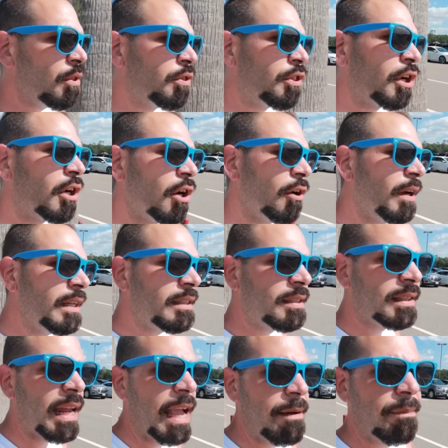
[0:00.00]
the current
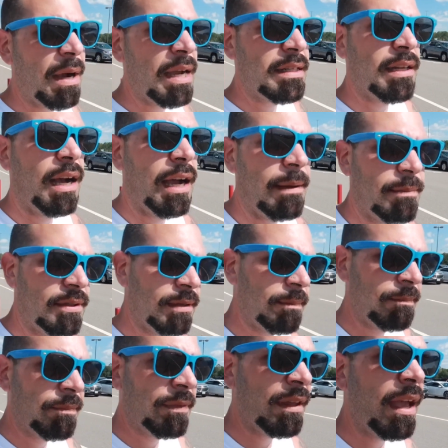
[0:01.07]
standby times,
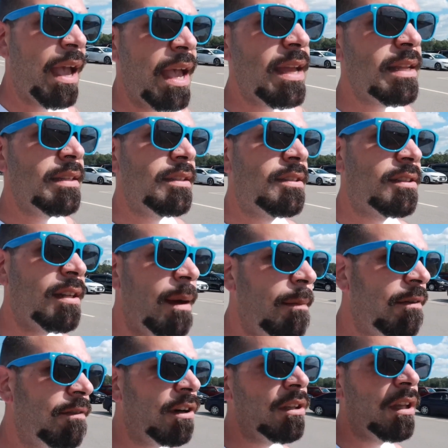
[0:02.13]
and some
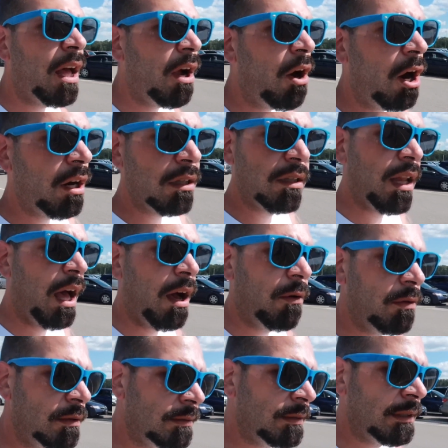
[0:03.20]
of them are, are
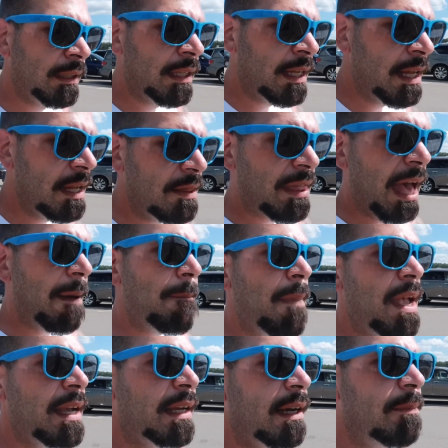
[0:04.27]
low, that
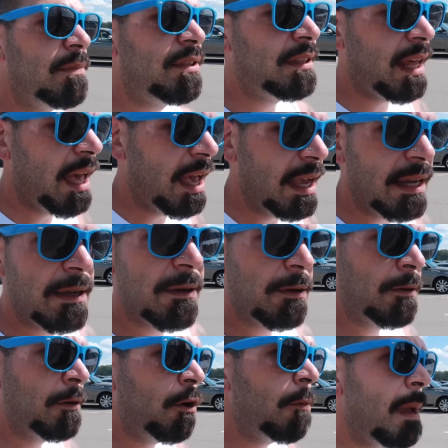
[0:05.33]
make them say,
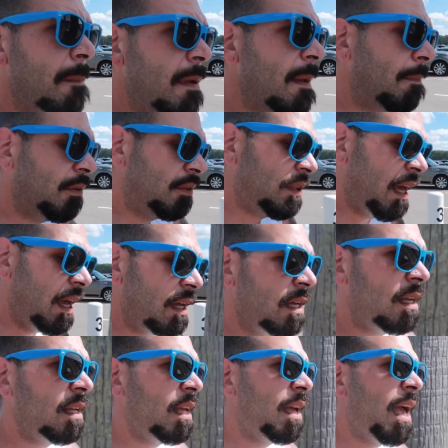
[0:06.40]
or make people say,
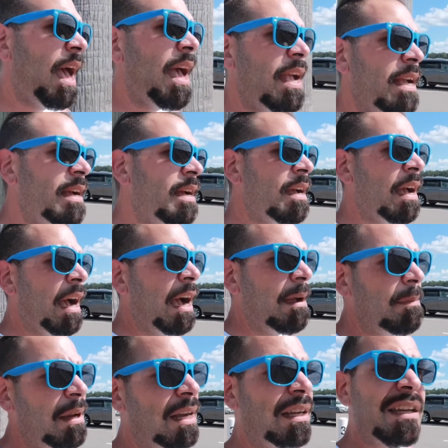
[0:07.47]
hey,
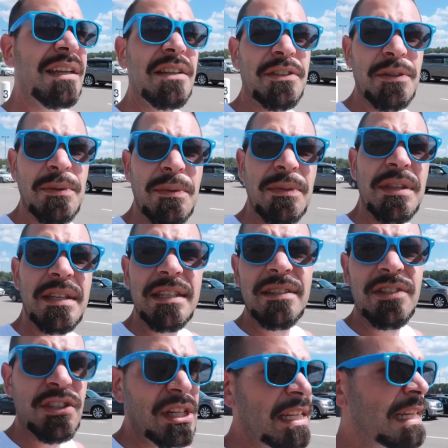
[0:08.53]
I'm not gonna do the
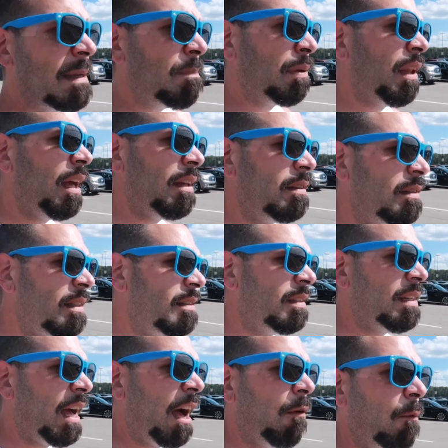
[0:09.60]
Genie Plus, it's
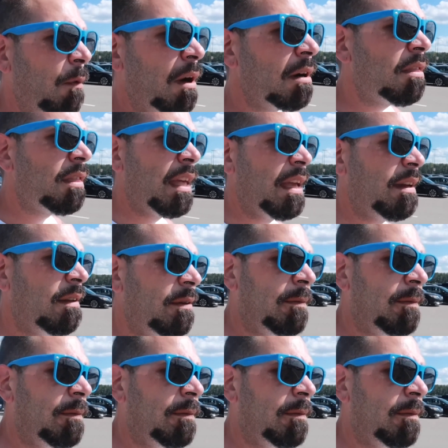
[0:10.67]
not worth it.